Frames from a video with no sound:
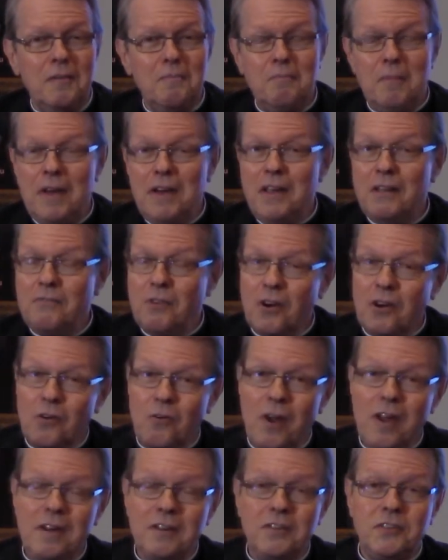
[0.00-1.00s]
many of our
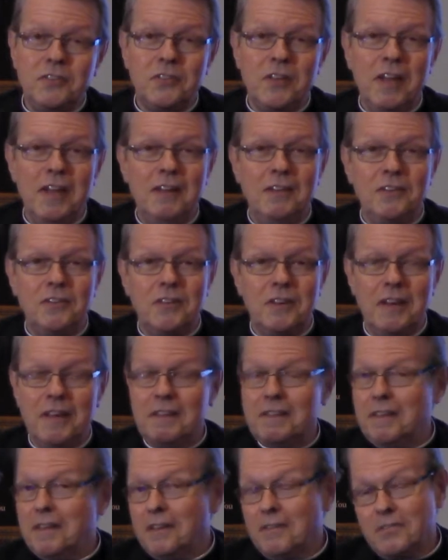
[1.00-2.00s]
greatest saints, and I
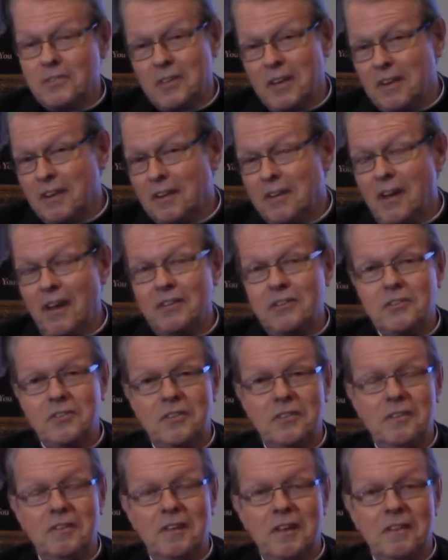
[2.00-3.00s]
think of St.
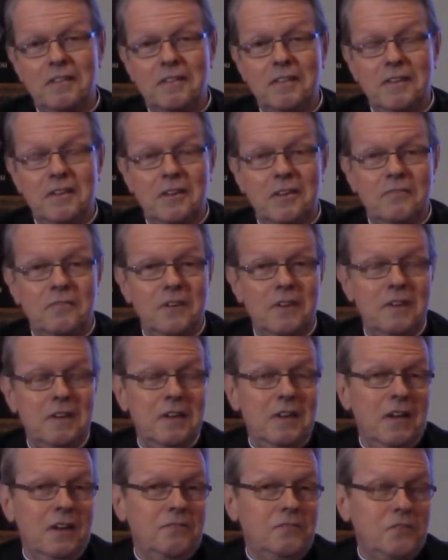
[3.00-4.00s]
Augustine, I think
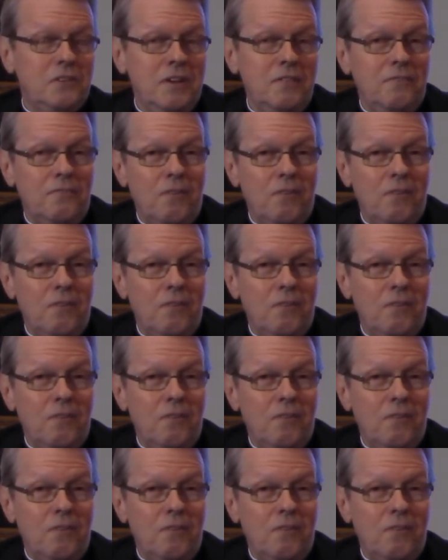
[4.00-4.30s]
of St.